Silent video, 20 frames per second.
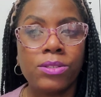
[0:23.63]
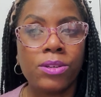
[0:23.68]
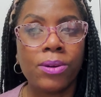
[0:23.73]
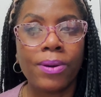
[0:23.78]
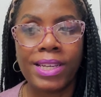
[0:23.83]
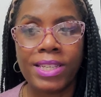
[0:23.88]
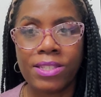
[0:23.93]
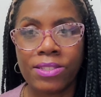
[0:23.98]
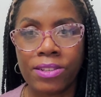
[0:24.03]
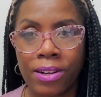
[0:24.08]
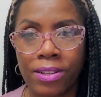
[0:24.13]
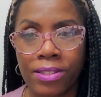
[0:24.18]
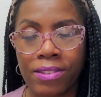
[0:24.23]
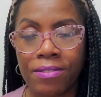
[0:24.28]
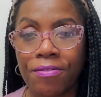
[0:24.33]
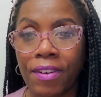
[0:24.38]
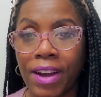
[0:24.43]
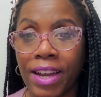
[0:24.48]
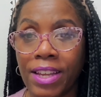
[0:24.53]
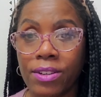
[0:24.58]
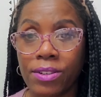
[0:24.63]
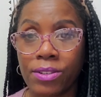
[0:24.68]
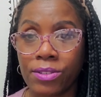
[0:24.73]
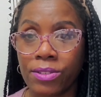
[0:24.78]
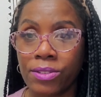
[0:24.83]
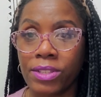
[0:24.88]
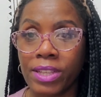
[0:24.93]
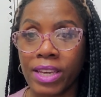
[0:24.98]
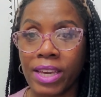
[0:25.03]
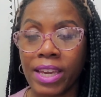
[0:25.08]
So, I start the fight
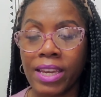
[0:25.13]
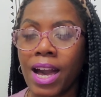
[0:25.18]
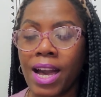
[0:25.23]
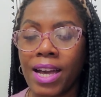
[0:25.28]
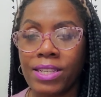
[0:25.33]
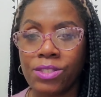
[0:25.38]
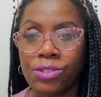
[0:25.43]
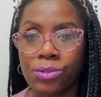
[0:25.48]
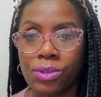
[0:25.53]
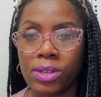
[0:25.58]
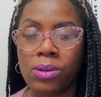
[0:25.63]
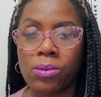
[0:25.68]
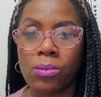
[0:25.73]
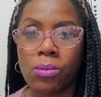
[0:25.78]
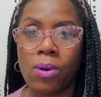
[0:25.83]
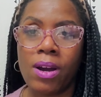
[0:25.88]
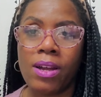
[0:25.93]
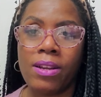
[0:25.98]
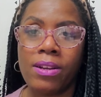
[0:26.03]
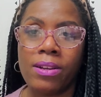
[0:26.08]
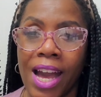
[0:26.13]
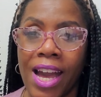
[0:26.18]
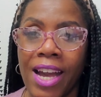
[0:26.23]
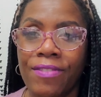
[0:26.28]
early and drink water.